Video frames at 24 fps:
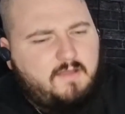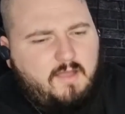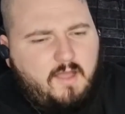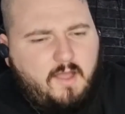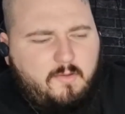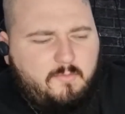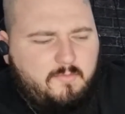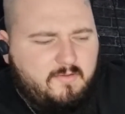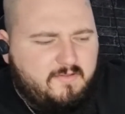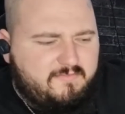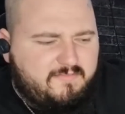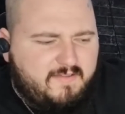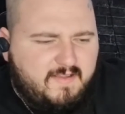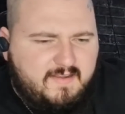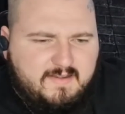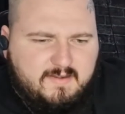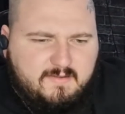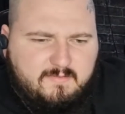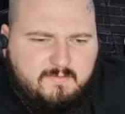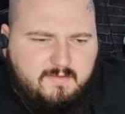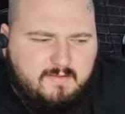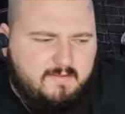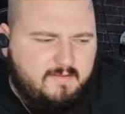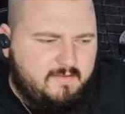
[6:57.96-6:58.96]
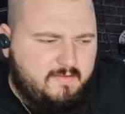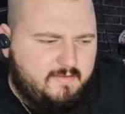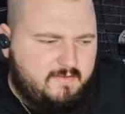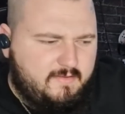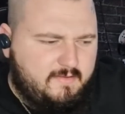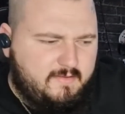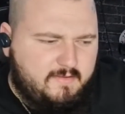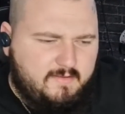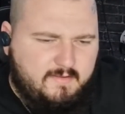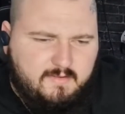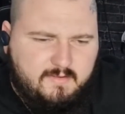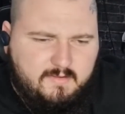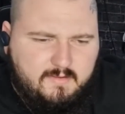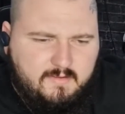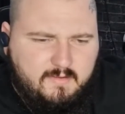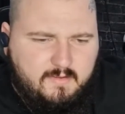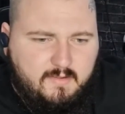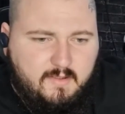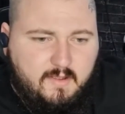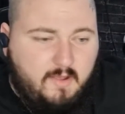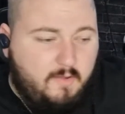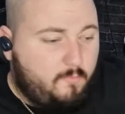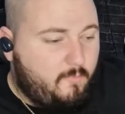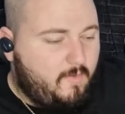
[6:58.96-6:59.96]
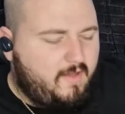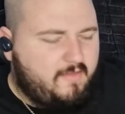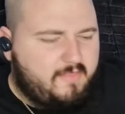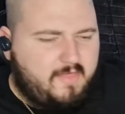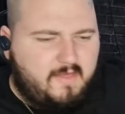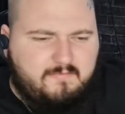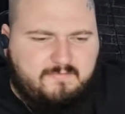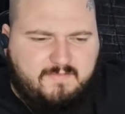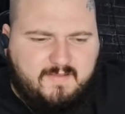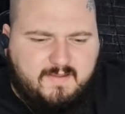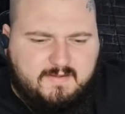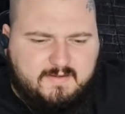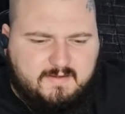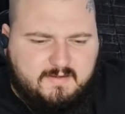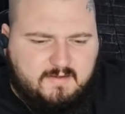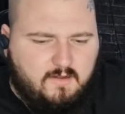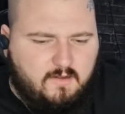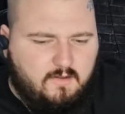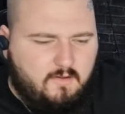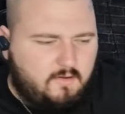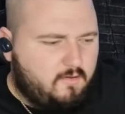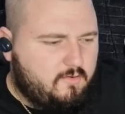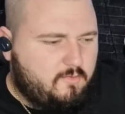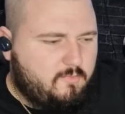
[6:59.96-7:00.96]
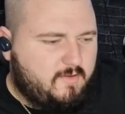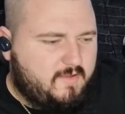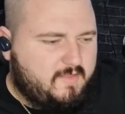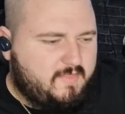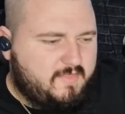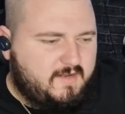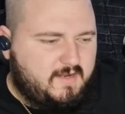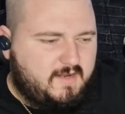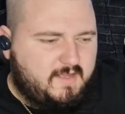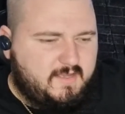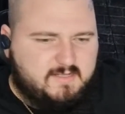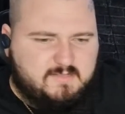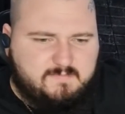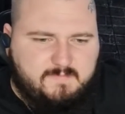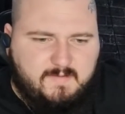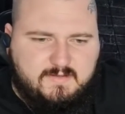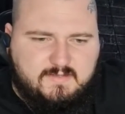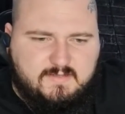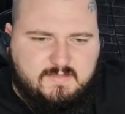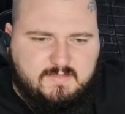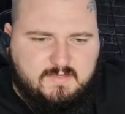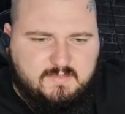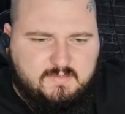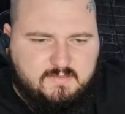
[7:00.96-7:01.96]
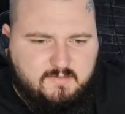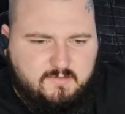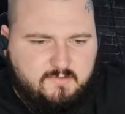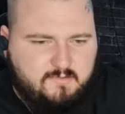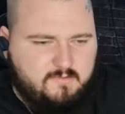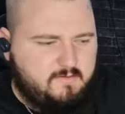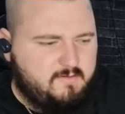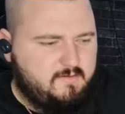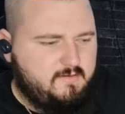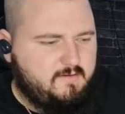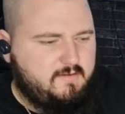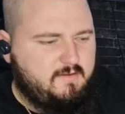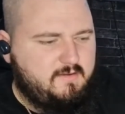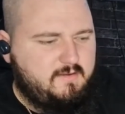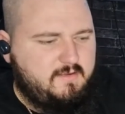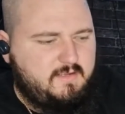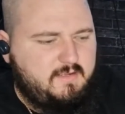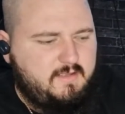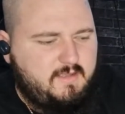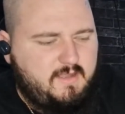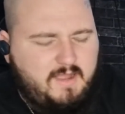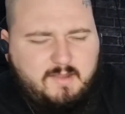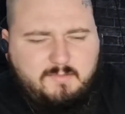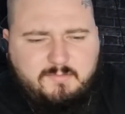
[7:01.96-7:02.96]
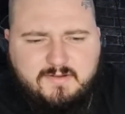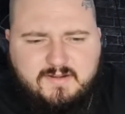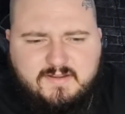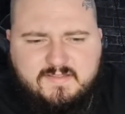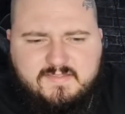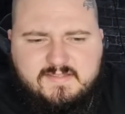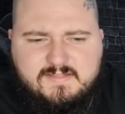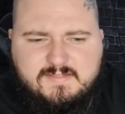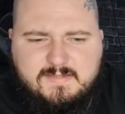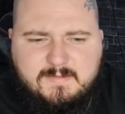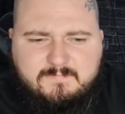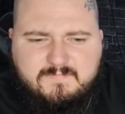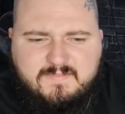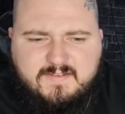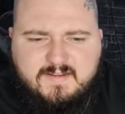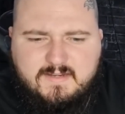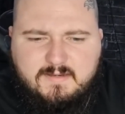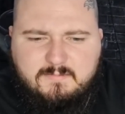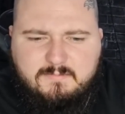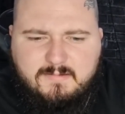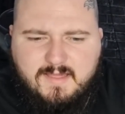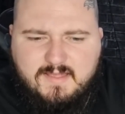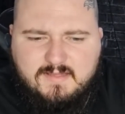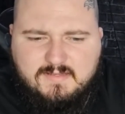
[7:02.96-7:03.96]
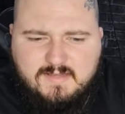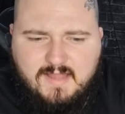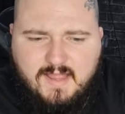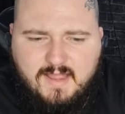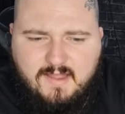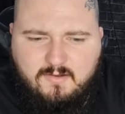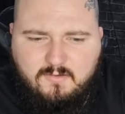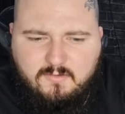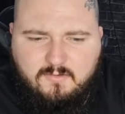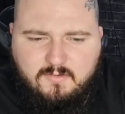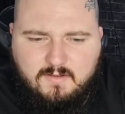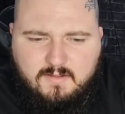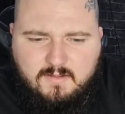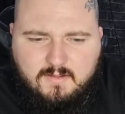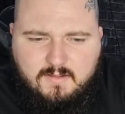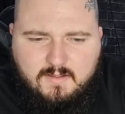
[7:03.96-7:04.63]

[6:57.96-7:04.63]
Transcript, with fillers: Oh, it faded. Wow, that faded a lot quicker than I expected it to. I wanted the symphony to play us out.